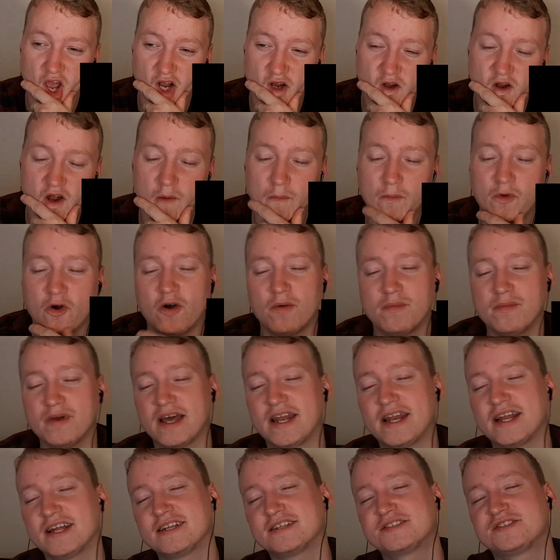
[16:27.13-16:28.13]
Come on,
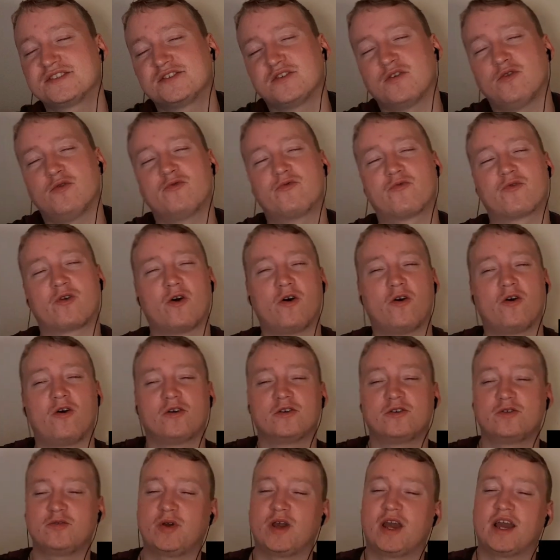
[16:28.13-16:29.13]
man, that is so
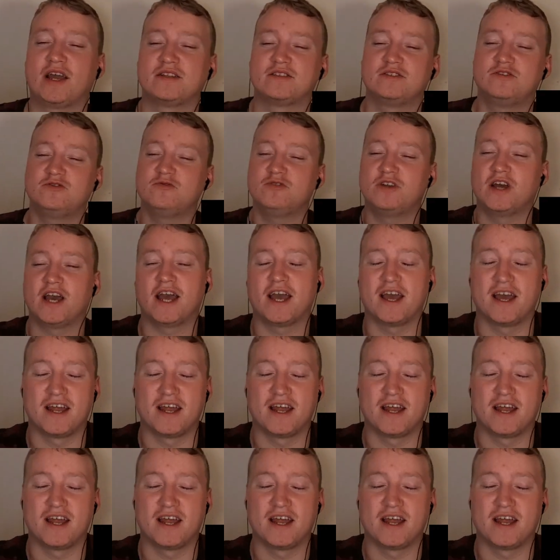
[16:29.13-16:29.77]
wrong. You can't do that.